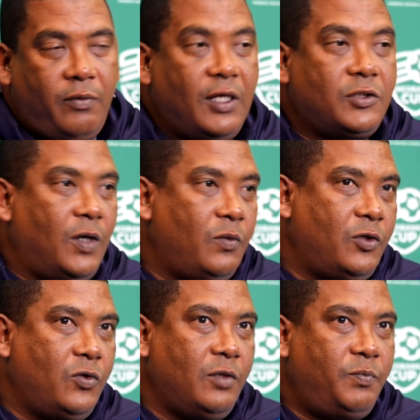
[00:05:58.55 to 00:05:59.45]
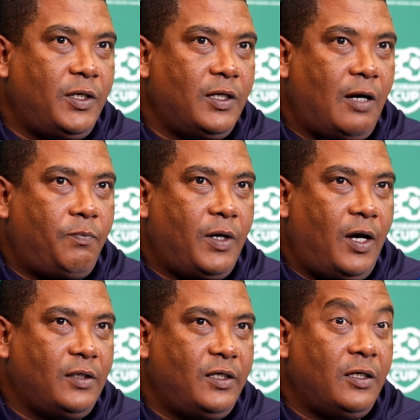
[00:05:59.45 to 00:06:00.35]
That's why we couldn't pick it up.
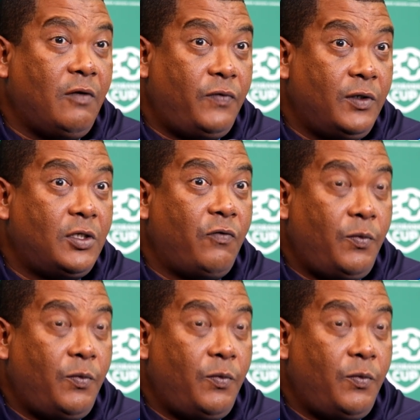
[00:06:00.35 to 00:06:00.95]
I think in the first half,